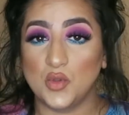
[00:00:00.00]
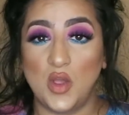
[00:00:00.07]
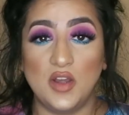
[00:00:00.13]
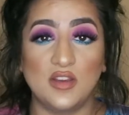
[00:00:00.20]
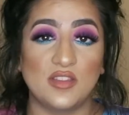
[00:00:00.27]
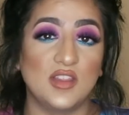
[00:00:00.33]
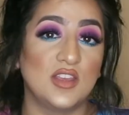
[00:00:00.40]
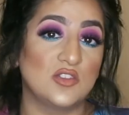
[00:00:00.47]
or
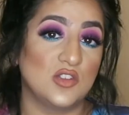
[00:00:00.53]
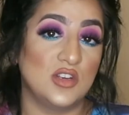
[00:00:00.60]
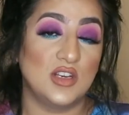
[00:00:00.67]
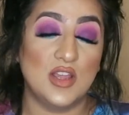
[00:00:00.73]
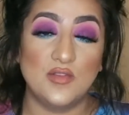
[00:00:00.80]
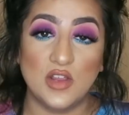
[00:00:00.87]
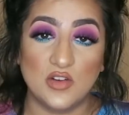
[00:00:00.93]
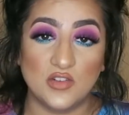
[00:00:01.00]
anything so it
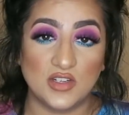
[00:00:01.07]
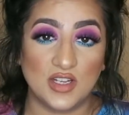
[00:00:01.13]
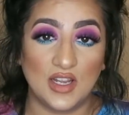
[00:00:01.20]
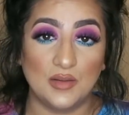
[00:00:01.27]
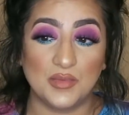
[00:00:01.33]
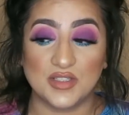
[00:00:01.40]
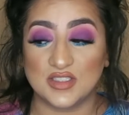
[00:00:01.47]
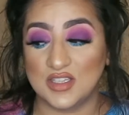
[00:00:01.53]
never
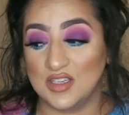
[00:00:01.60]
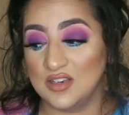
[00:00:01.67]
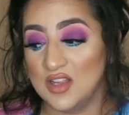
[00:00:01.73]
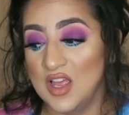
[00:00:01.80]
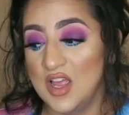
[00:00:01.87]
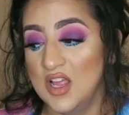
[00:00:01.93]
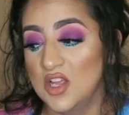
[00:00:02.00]
irritated my skin